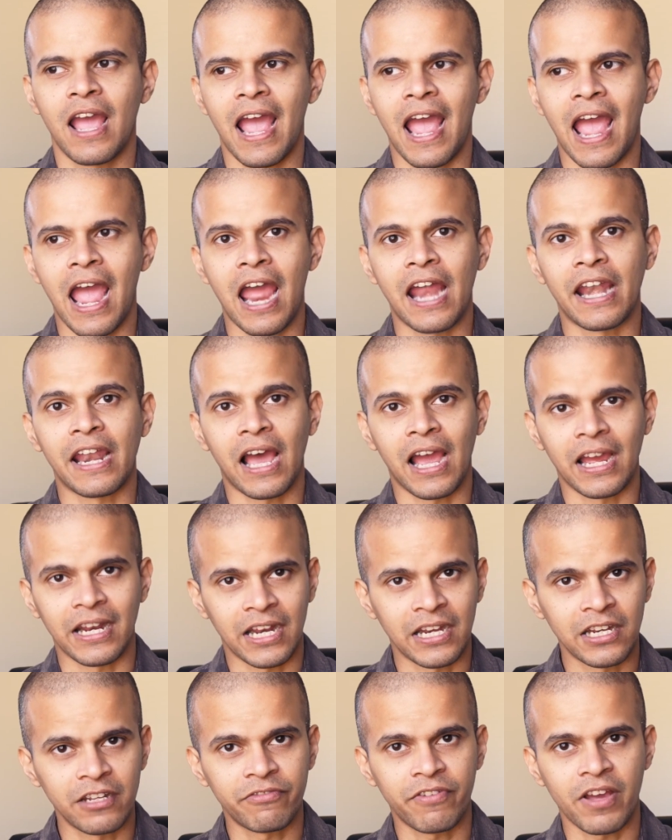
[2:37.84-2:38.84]
and
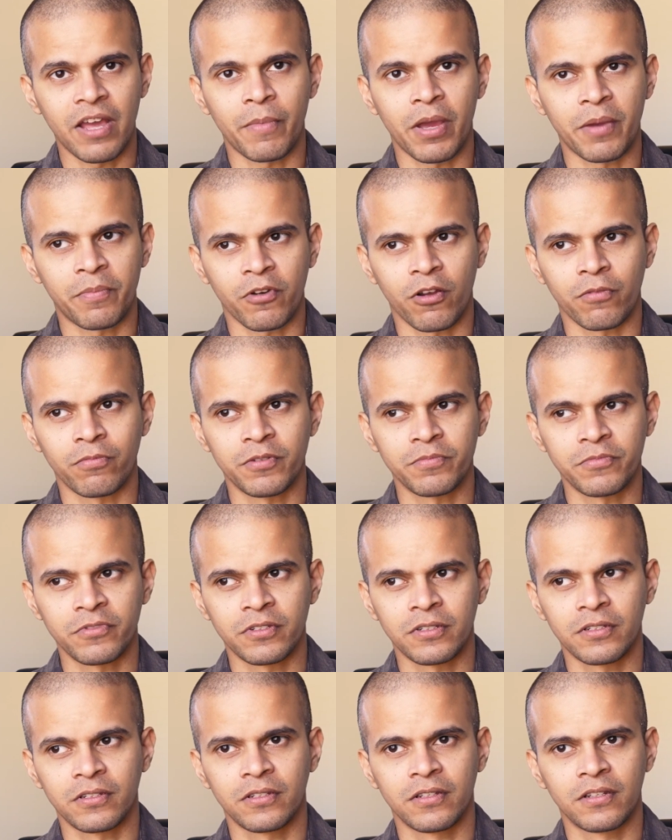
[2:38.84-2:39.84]
identify my
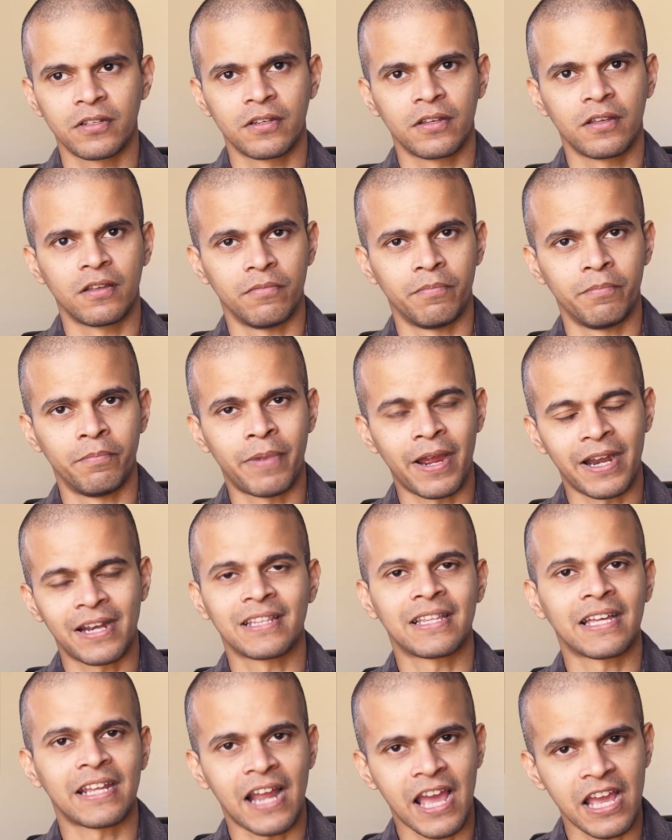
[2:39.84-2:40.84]
problems better
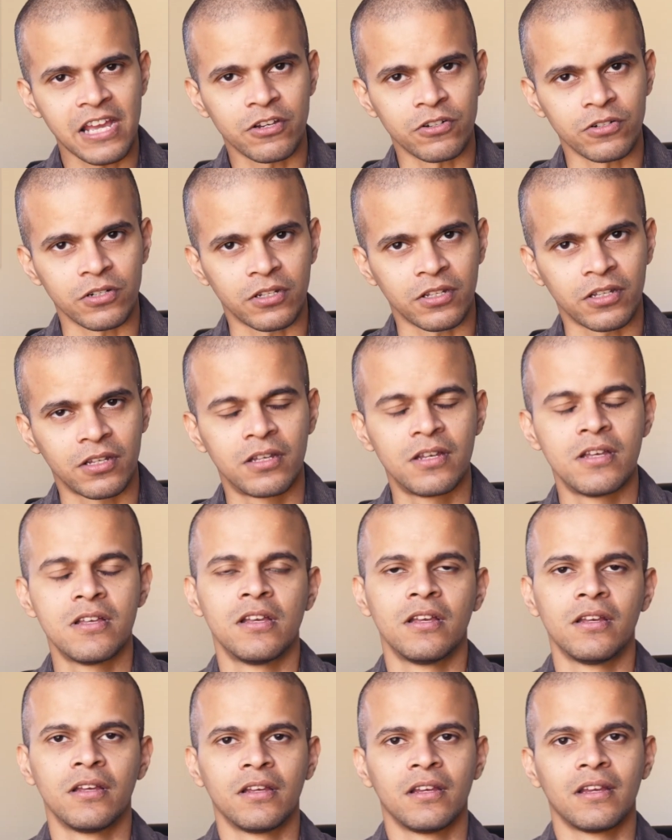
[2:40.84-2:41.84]
than I could.
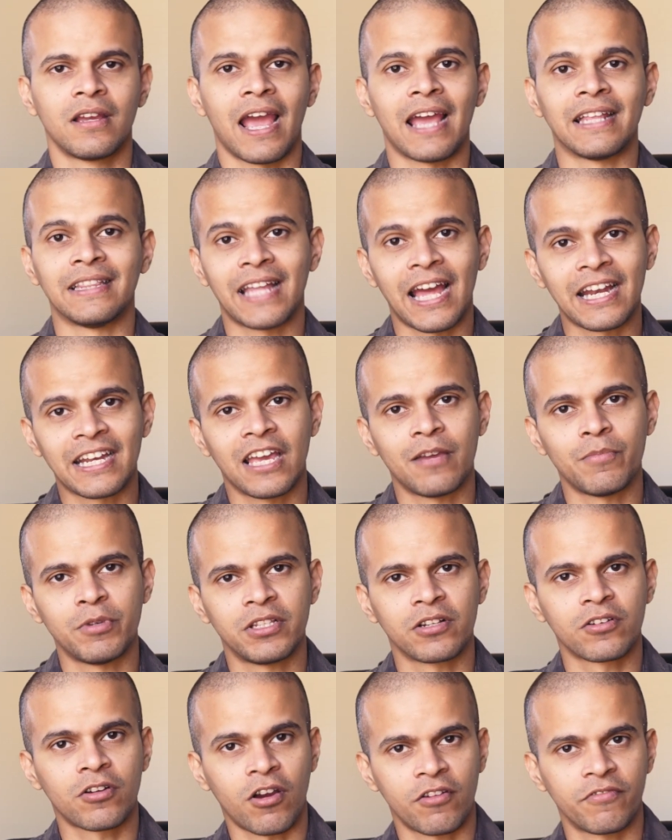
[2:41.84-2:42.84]
And that gave me
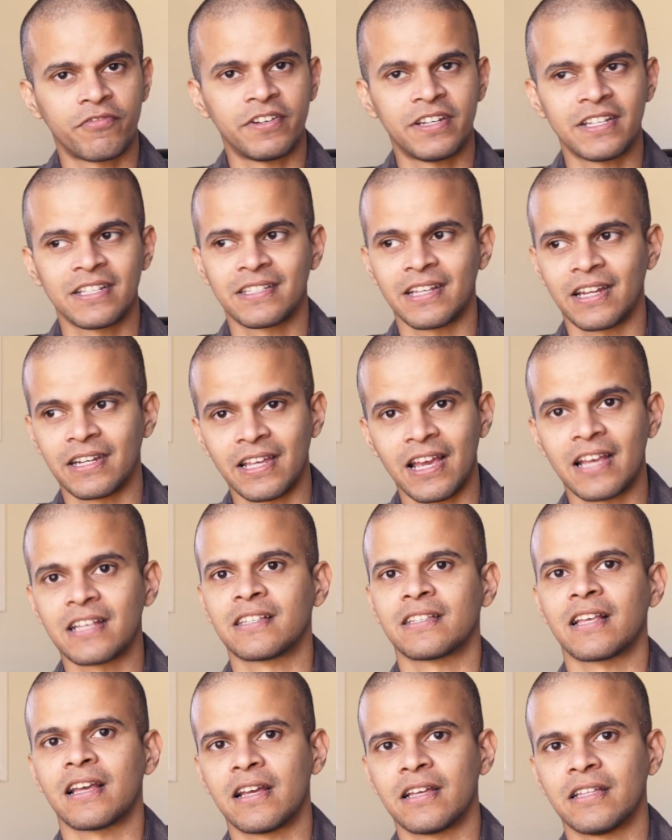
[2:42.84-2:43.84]
the confidence that
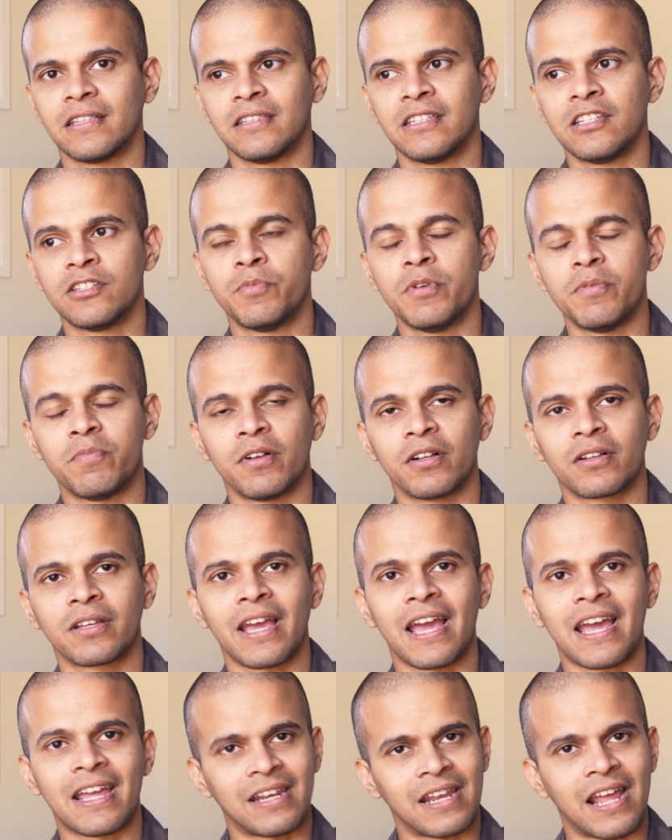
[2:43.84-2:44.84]
yes, these people
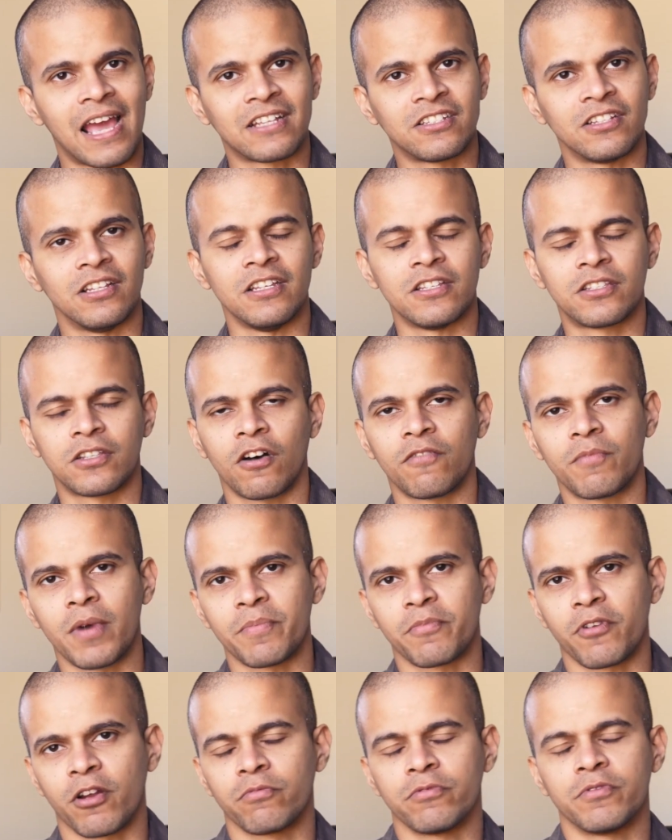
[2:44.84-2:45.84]
can actually solve my
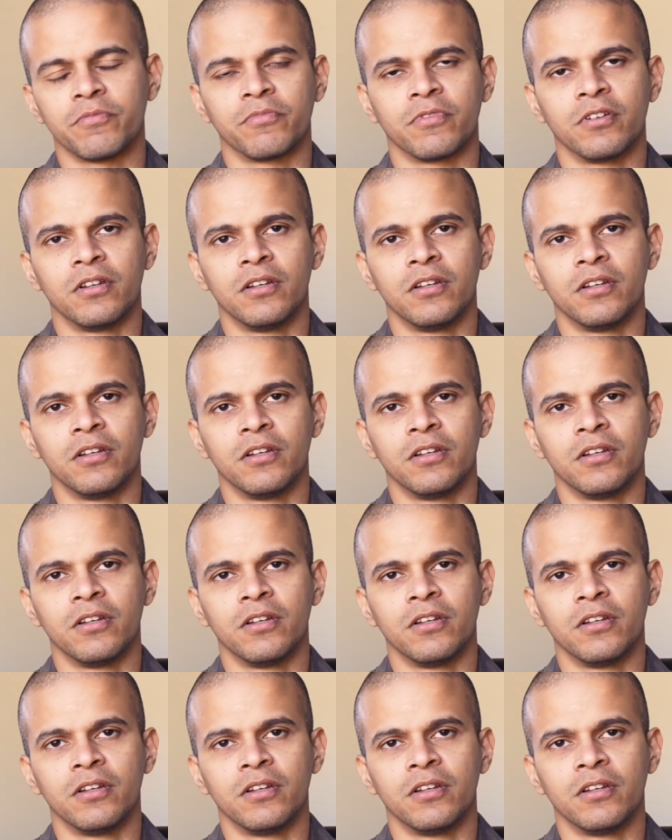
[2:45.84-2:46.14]
problem.